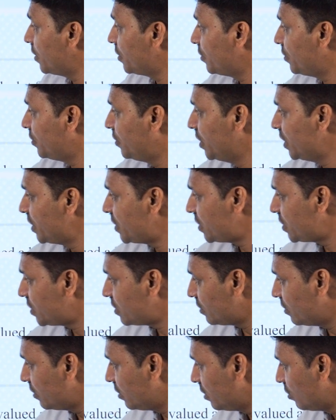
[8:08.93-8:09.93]

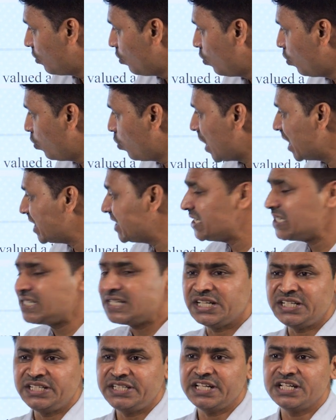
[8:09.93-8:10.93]
this one
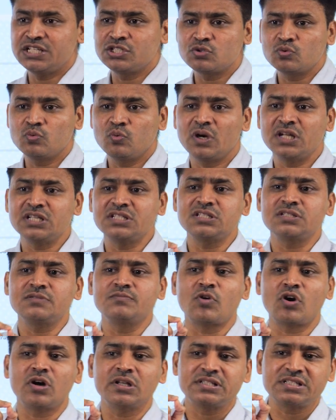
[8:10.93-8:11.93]

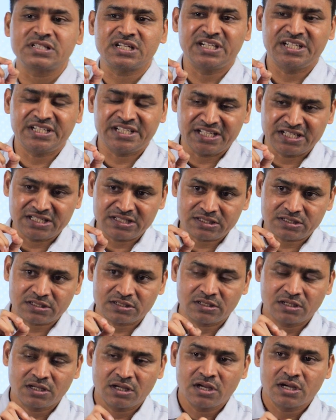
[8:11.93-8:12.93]
small
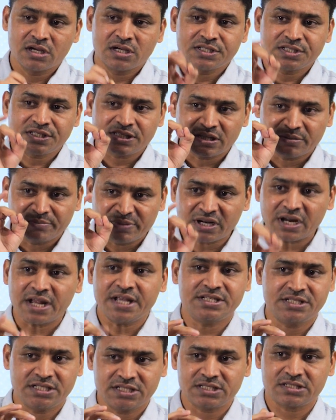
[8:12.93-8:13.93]
sentence
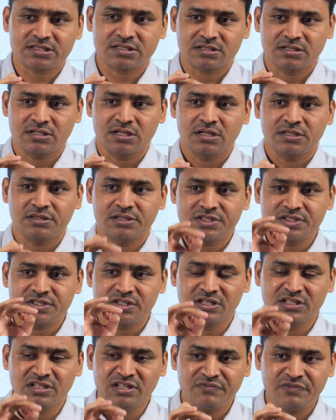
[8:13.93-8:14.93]
summarizes the
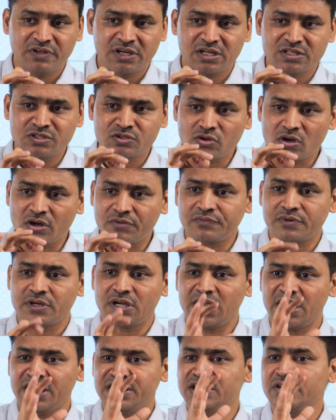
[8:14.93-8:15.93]
significance of
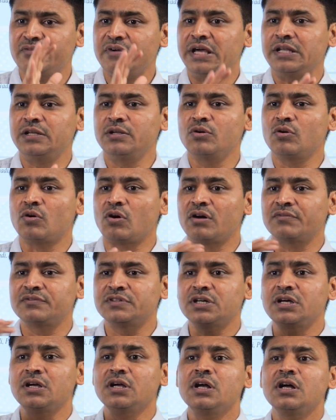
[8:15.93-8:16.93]
and the value of
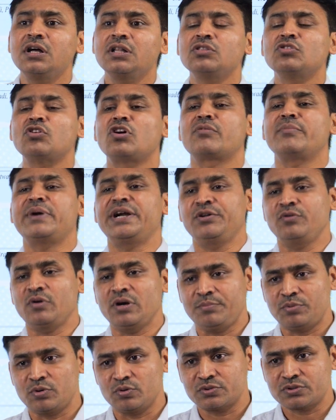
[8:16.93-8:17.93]
the normative
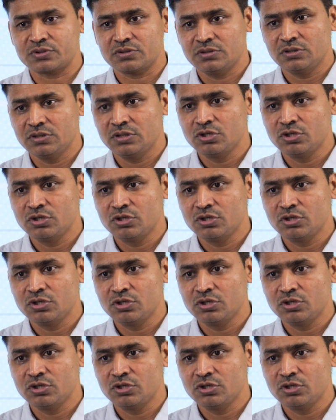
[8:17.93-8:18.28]
approach.